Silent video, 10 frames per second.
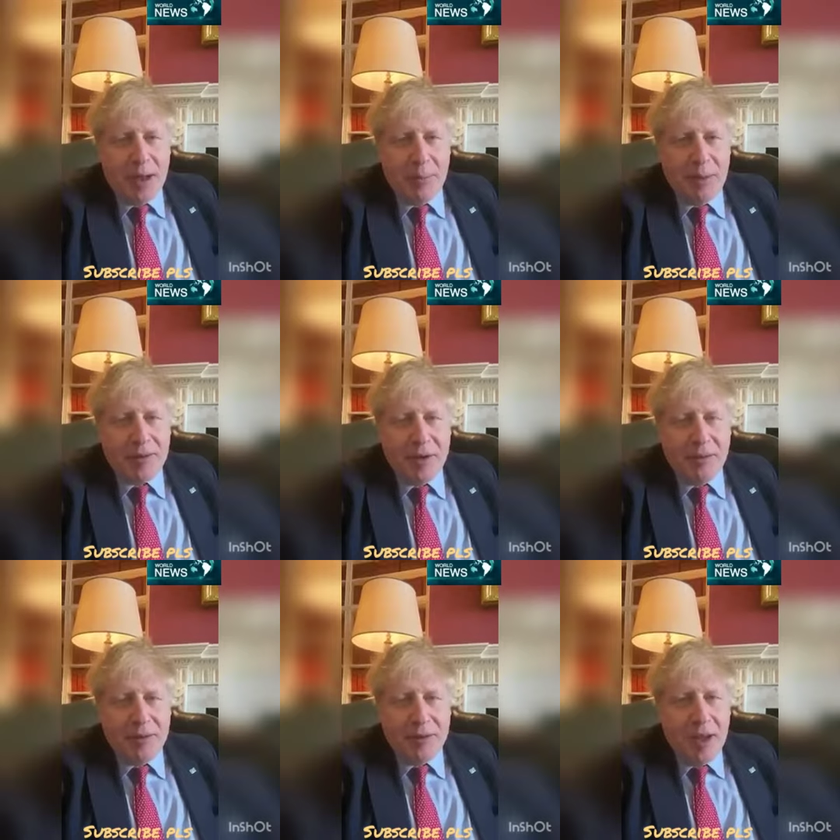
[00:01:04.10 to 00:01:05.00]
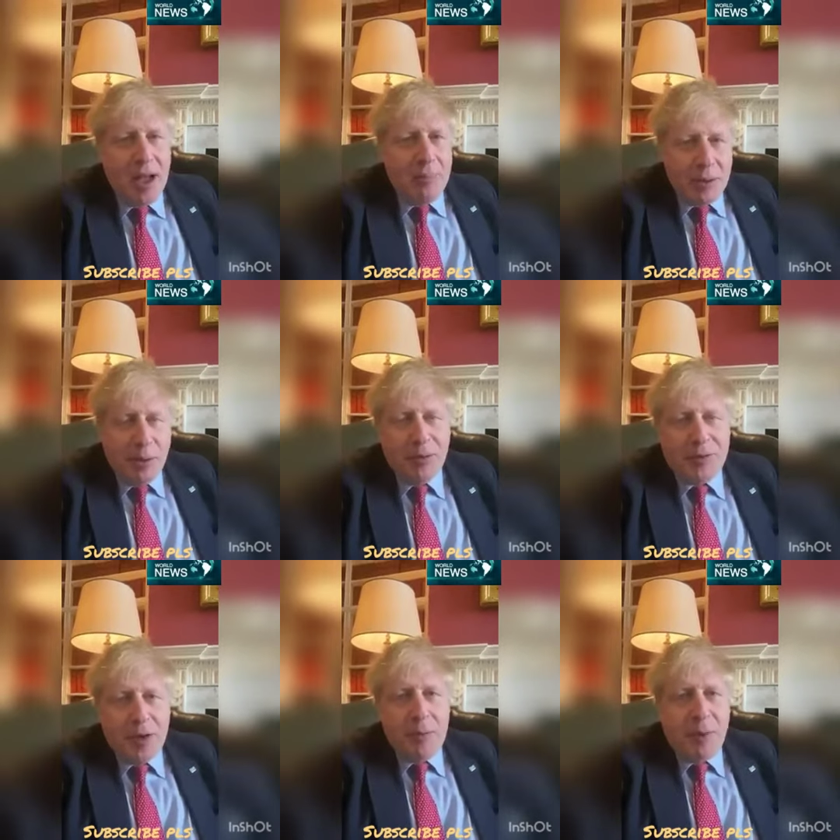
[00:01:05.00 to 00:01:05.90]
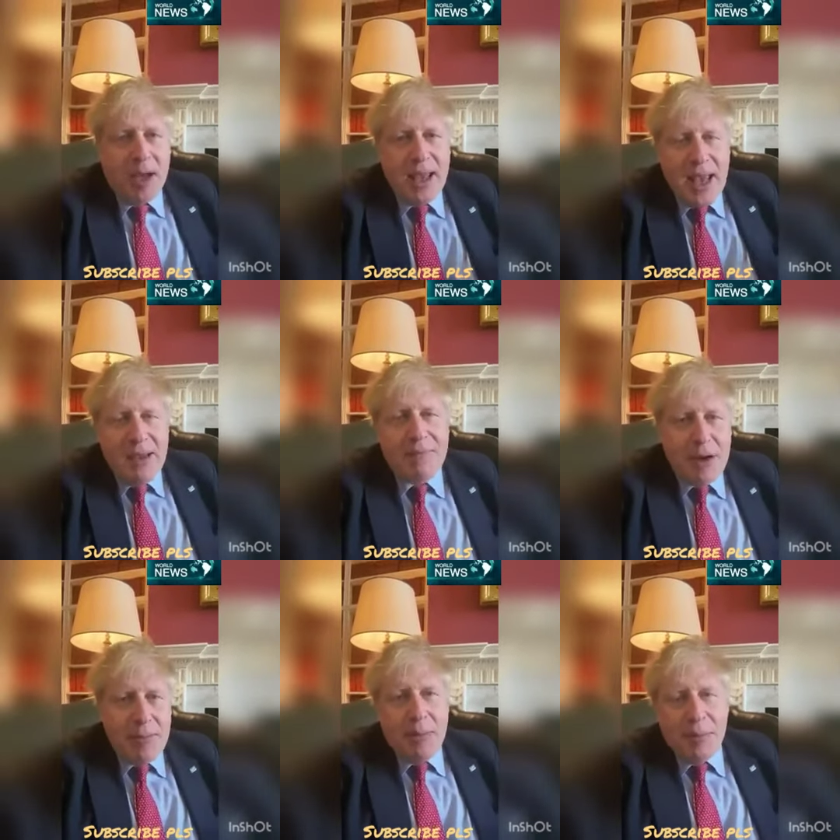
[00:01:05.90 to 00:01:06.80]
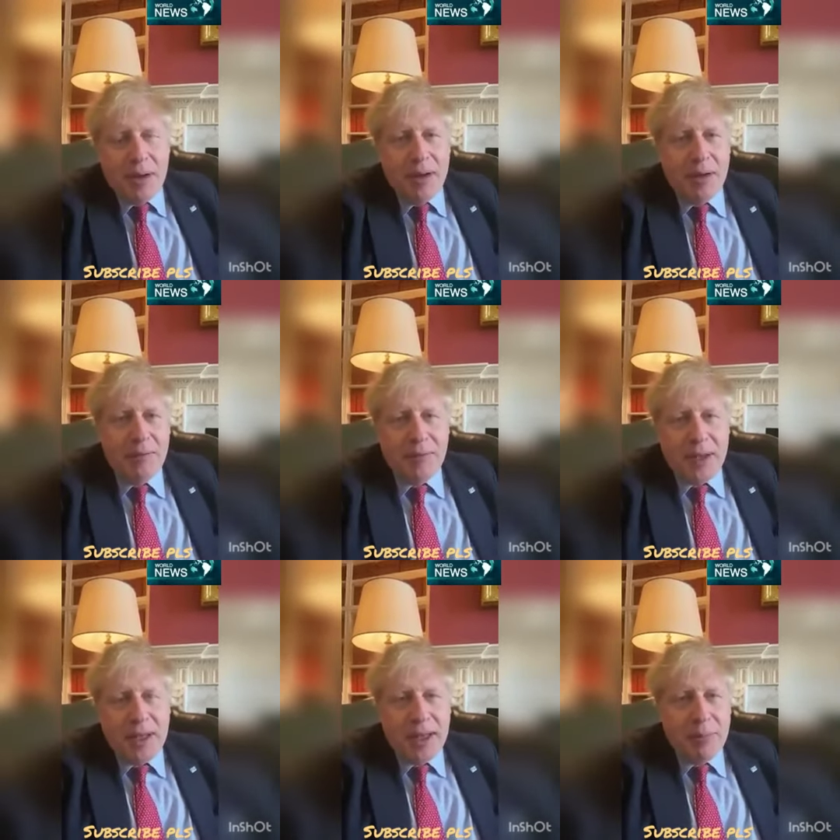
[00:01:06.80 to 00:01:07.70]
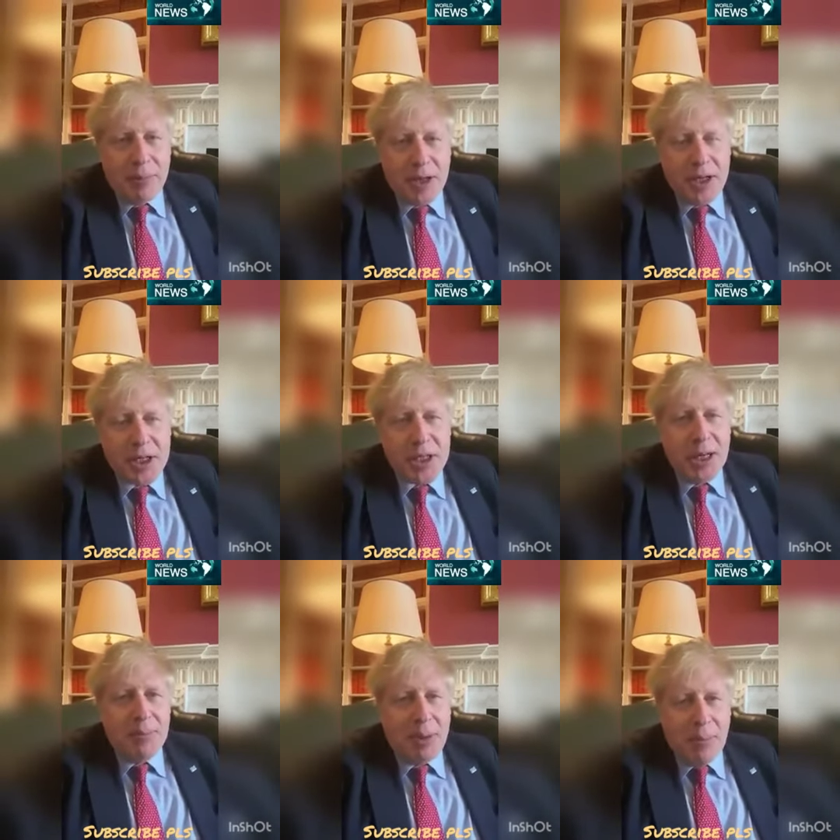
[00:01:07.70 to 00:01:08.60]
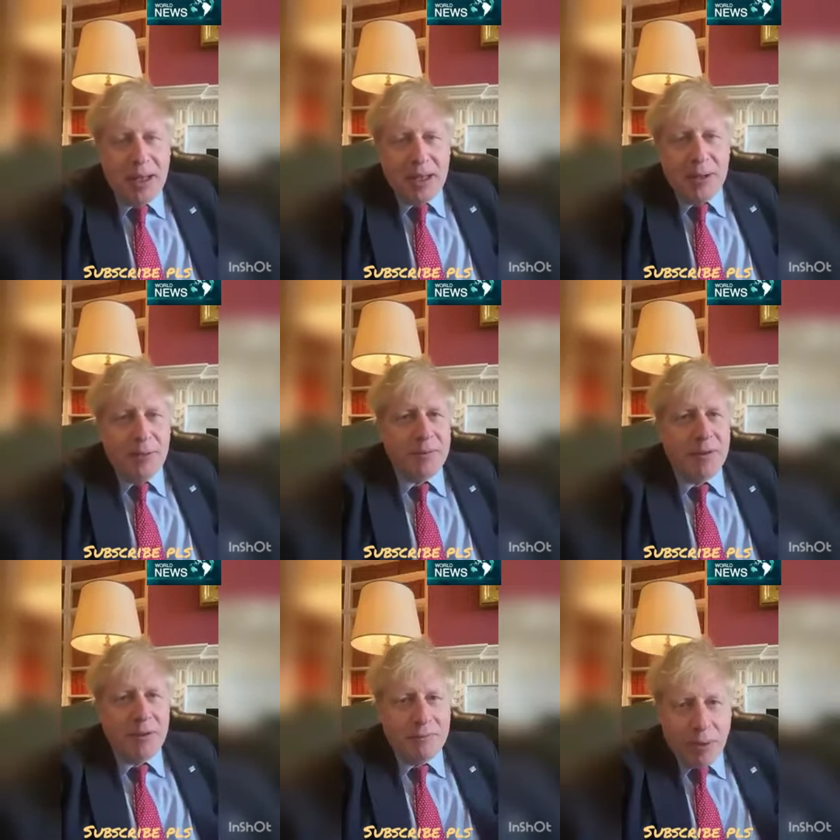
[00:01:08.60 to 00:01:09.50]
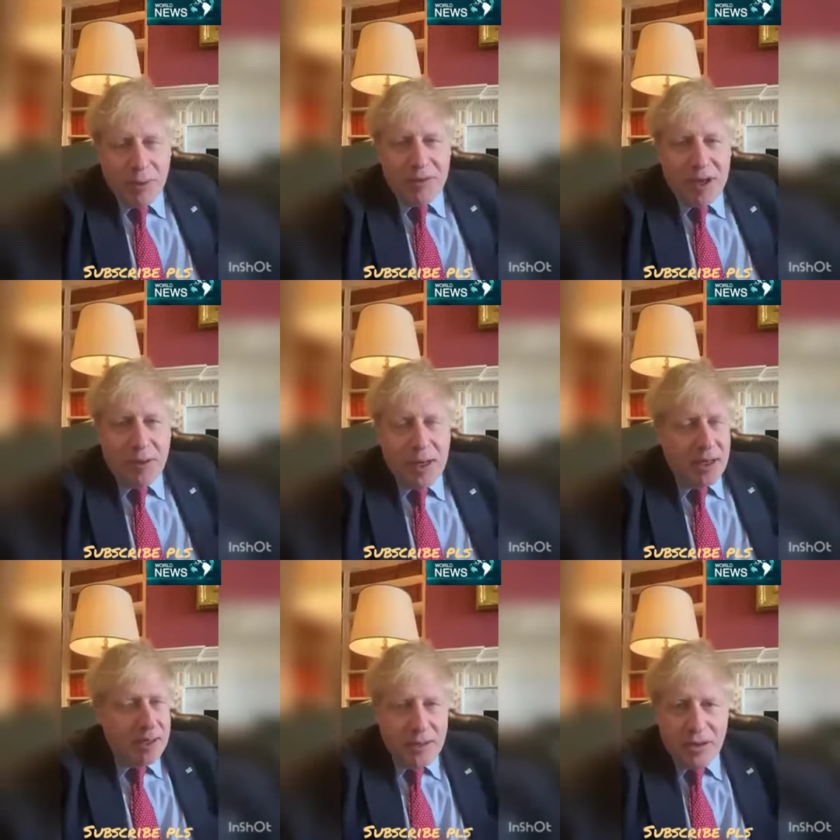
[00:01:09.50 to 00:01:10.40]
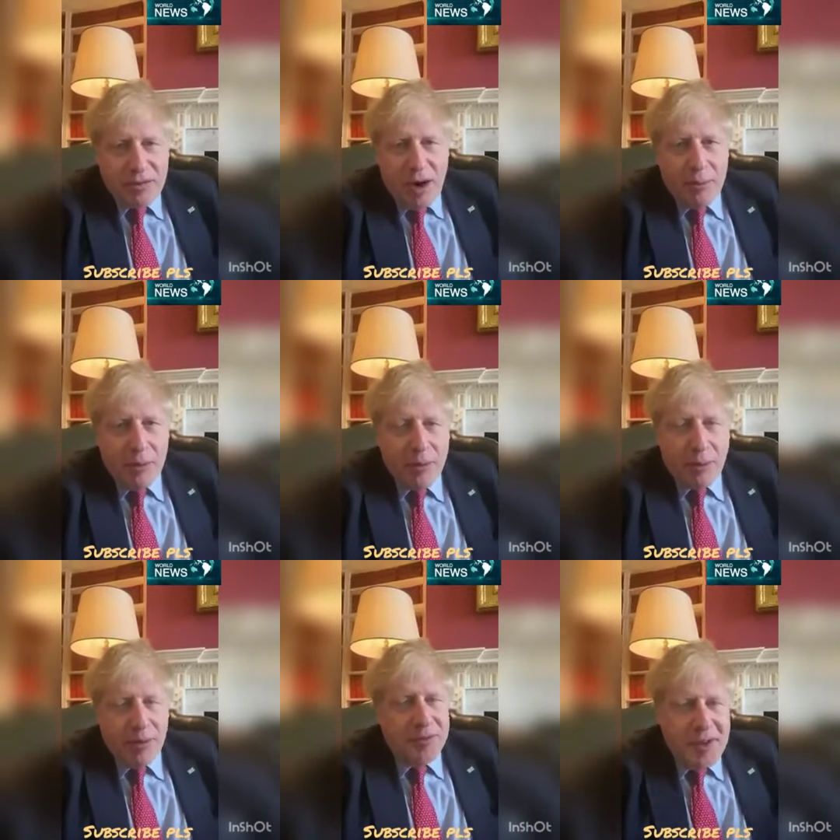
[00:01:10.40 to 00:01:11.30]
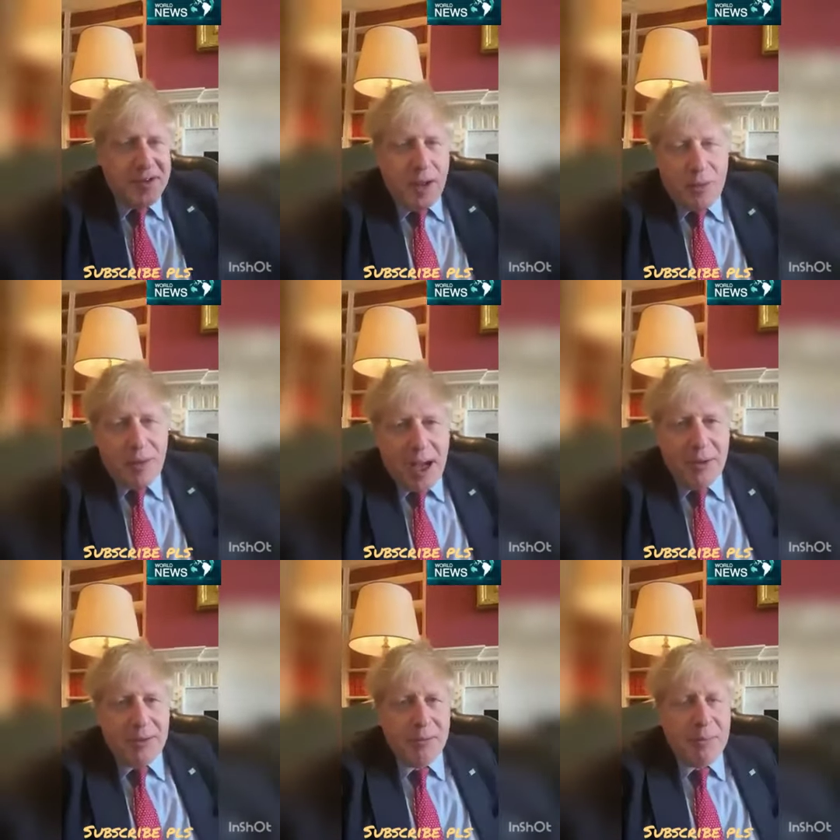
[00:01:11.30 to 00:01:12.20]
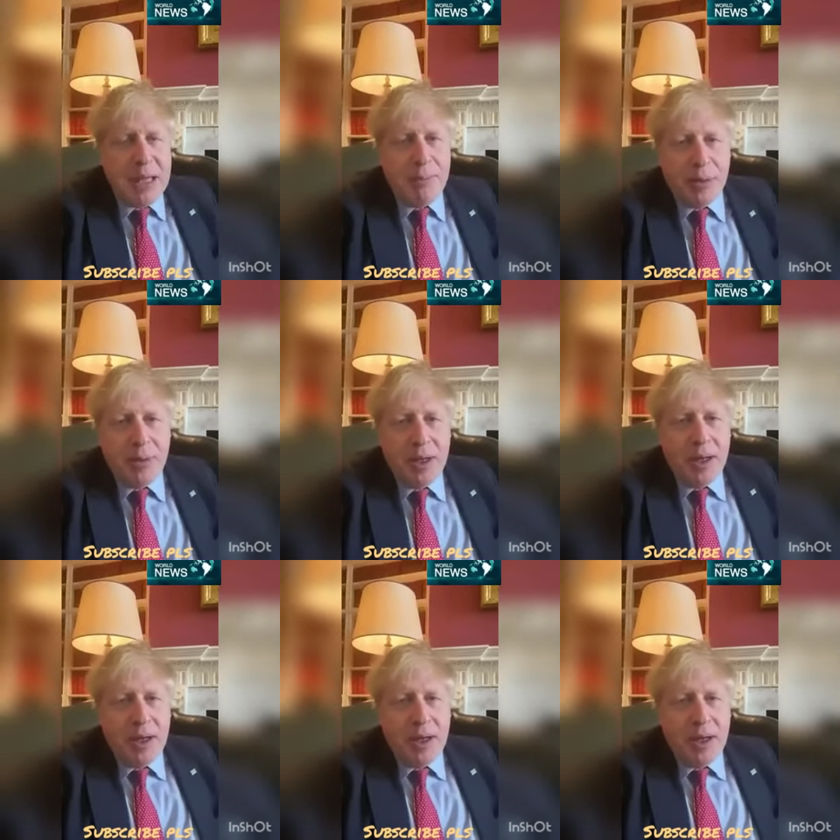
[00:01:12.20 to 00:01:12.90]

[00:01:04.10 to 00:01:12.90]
by the public services, but also by every member of the British public who's volunteering. Incredible response. 600,000 people